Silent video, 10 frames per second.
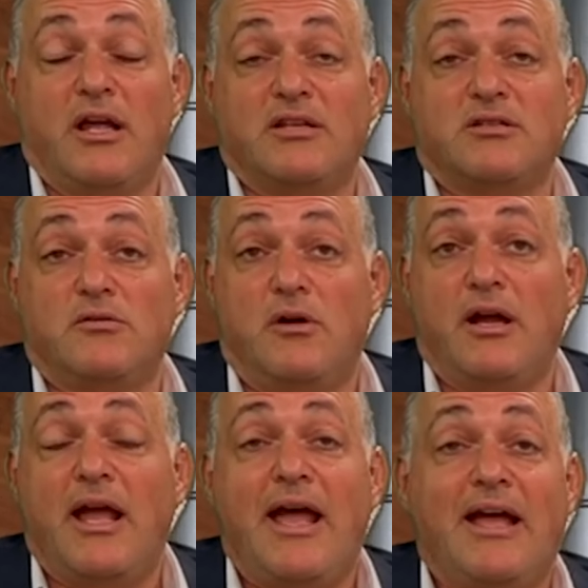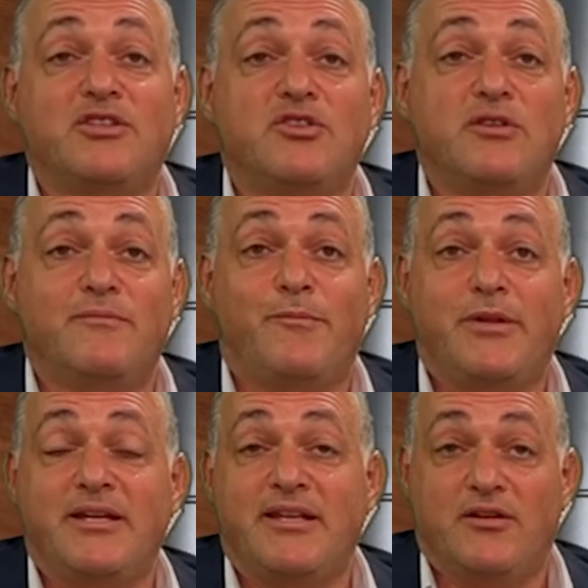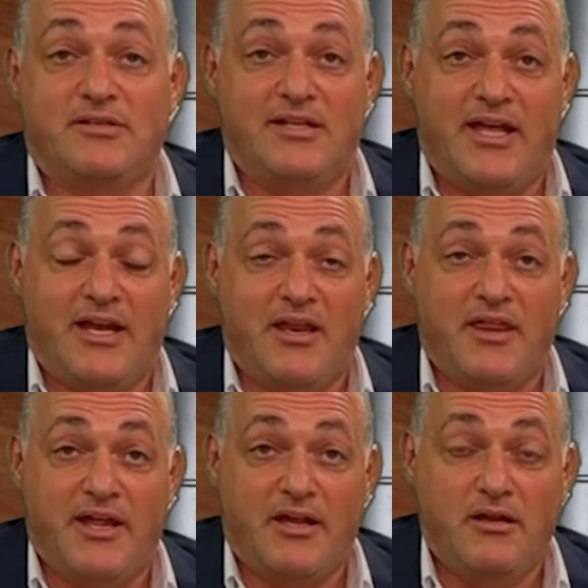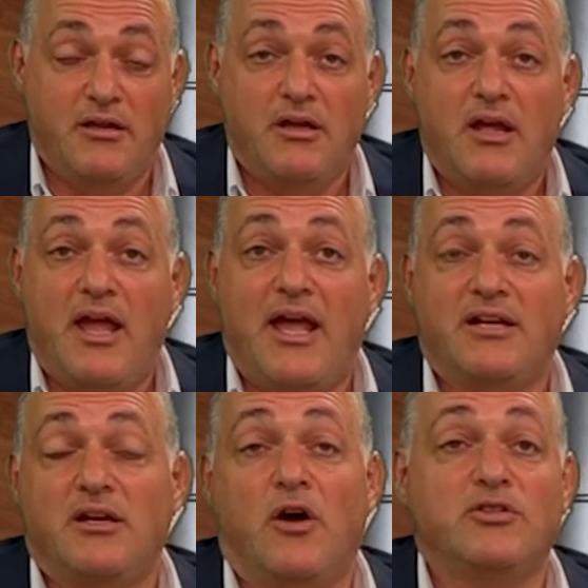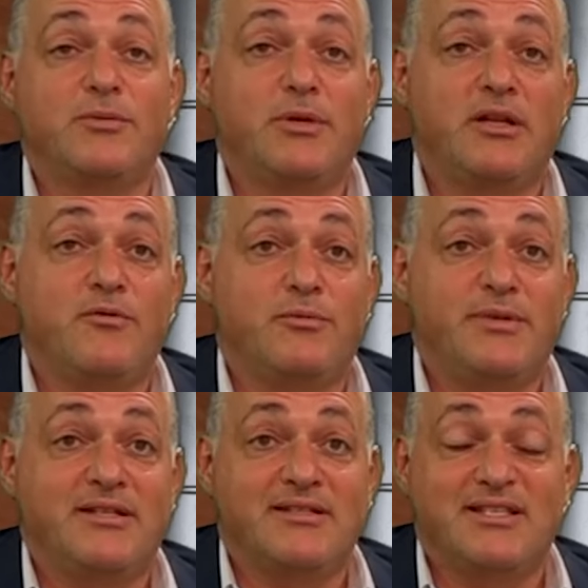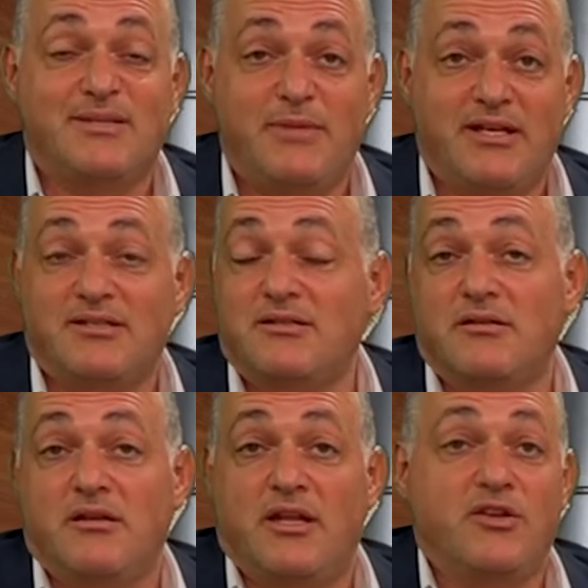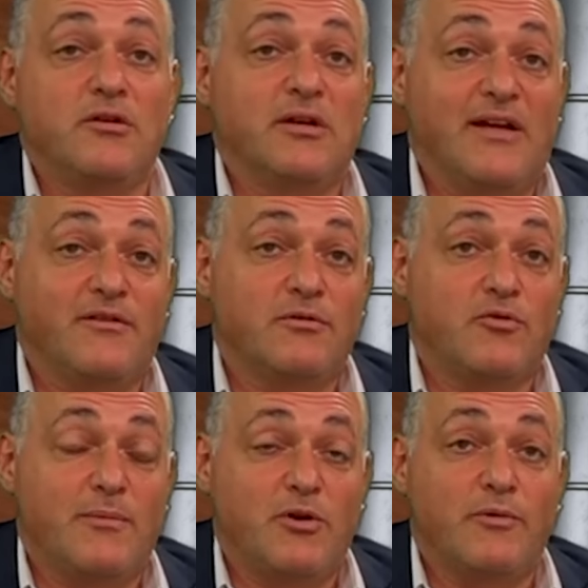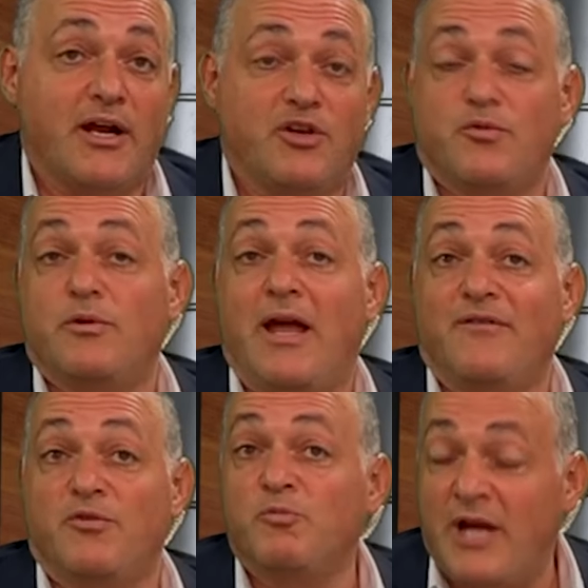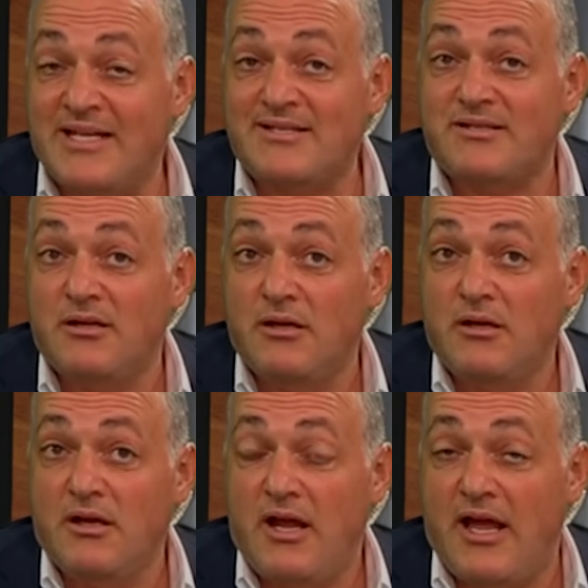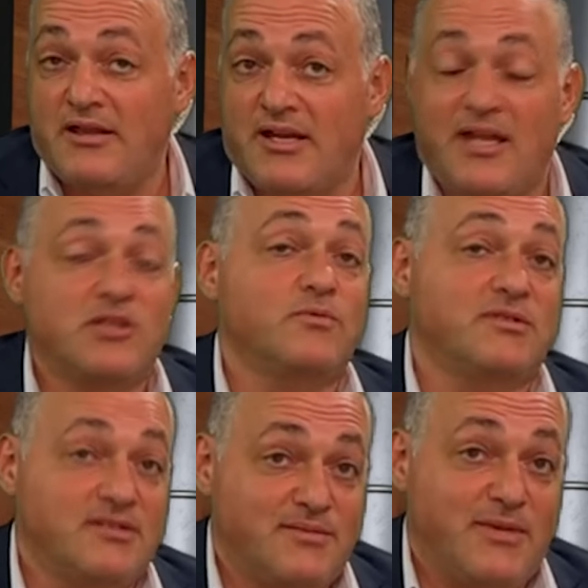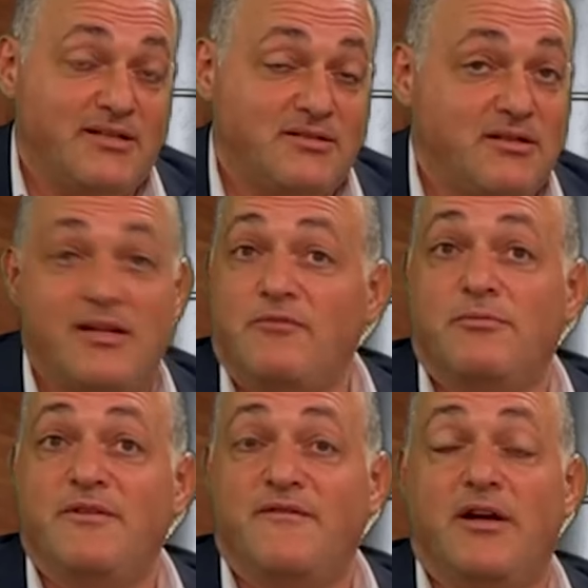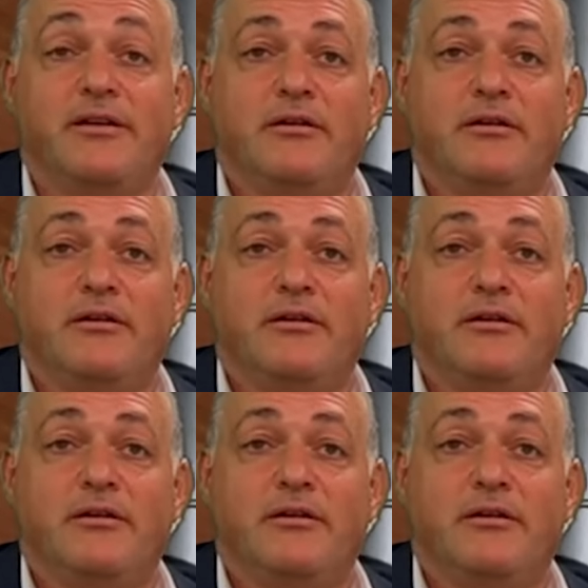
As long as you didn't plead guilty to anything and it ultimately will be dismissed, then you don't have a criminal record. You were having an arrest and the case was dismissed, and that will be fine.